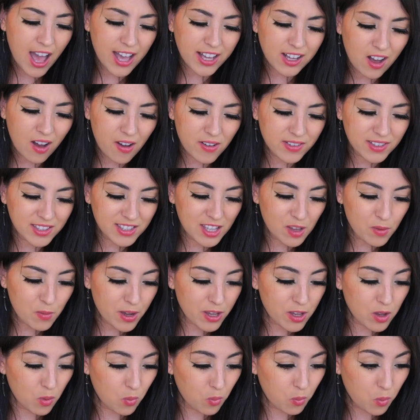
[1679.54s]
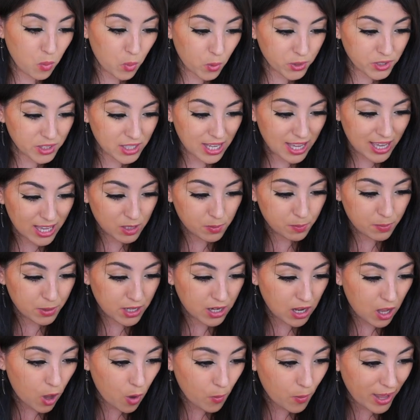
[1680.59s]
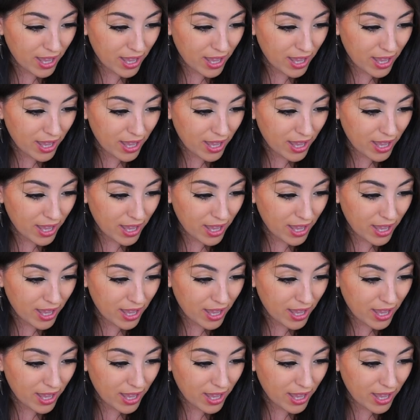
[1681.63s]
I can't see where your water is, but oh